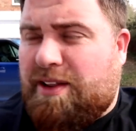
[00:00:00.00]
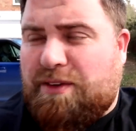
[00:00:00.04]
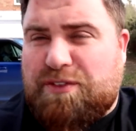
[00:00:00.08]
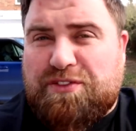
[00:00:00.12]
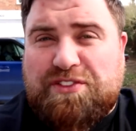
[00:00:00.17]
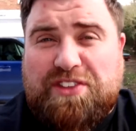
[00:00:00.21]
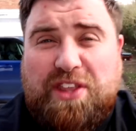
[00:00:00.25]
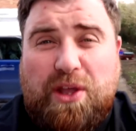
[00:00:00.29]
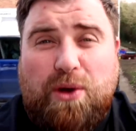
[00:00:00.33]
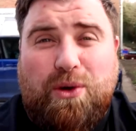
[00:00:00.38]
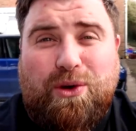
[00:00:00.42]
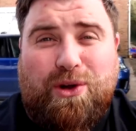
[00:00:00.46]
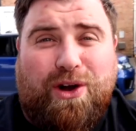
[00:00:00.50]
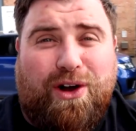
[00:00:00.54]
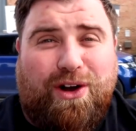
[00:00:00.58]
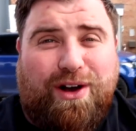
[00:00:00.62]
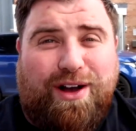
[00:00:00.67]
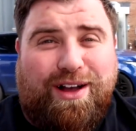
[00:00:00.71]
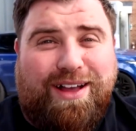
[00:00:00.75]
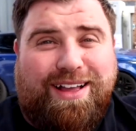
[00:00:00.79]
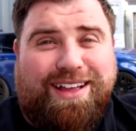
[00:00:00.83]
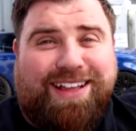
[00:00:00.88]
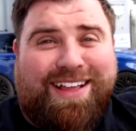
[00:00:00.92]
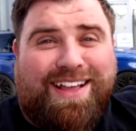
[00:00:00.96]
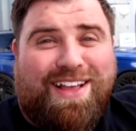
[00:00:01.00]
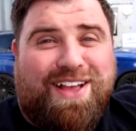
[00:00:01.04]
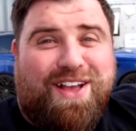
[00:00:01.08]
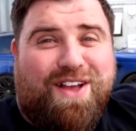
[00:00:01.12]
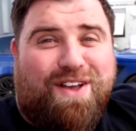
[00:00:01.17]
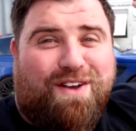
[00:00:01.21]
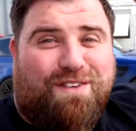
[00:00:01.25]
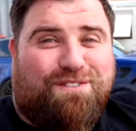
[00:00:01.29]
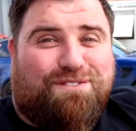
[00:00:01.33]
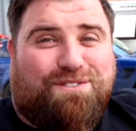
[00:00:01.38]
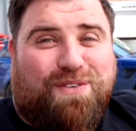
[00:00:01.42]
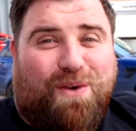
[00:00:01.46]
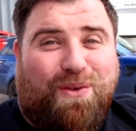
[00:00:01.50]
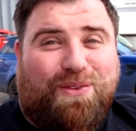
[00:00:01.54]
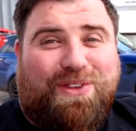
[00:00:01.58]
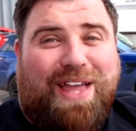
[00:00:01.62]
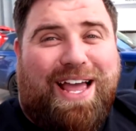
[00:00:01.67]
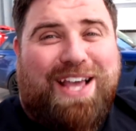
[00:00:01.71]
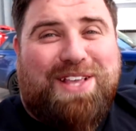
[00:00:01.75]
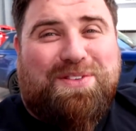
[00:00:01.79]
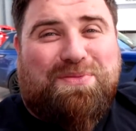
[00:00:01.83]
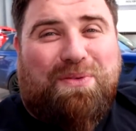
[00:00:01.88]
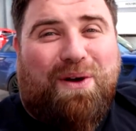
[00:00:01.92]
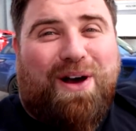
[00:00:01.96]
And I've still got full
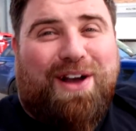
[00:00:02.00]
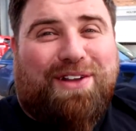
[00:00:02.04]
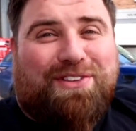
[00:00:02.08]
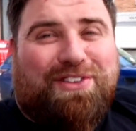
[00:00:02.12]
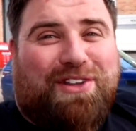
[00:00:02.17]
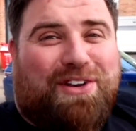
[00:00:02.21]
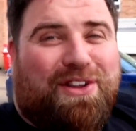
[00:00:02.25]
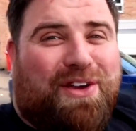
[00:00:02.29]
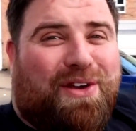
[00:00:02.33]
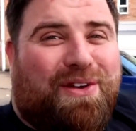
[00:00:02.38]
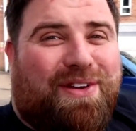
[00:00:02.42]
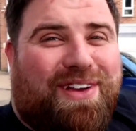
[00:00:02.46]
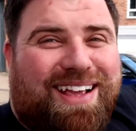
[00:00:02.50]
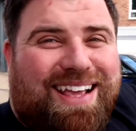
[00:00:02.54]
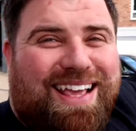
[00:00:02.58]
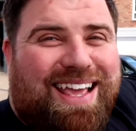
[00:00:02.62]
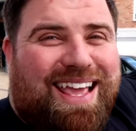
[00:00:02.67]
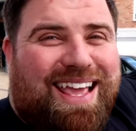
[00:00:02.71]
day's work to do